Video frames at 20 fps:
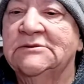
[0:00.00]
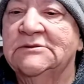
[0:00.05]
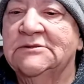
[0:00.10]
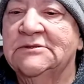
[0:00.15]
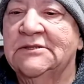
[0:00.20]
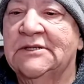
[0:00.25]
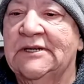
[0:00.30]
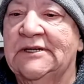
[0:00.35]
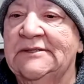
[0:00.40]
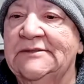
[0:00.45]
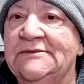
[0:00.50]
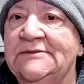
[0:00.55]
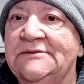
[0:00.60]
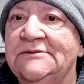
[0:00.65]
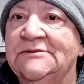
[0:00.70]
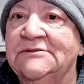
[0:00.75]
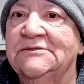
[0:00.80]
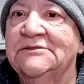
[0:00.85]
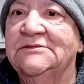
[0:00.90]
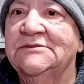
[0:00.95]
okay
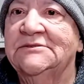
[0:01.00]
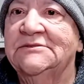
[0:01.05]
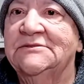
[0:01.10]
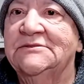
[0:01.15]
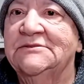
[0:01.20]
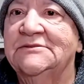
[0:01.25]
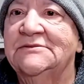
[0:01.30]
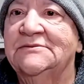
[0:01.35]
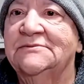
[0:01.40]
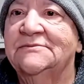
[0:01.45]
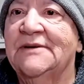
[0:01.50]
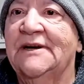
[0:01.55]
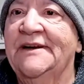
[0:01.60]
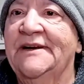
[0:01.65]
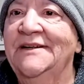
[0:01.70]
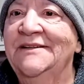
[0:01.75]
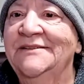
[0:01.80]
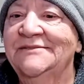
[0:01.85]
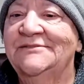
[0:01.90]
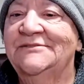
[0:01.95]

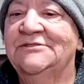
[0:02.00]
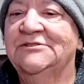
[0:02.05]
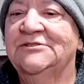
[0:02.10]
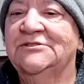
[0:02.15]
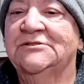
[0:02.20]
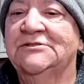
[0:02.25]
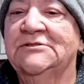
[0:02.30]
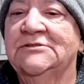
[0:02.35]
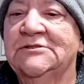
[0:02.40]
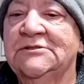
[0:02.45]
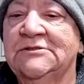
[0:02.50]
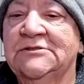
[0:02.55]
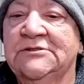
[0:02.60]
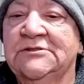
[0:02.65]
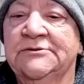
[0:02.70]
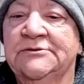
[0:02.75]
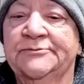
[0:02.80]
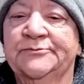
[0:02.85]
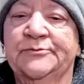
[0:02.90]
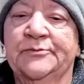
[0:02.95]
ready
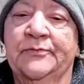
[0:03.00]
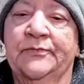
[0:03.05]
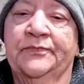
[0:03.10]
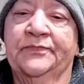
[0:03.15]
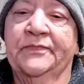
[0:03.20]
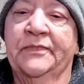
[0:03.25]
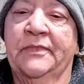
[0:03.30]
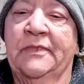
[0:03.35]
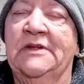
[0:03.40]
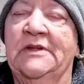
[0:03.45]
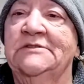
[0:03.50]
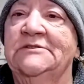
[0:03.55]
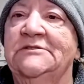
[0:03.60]
oh yeah go ahead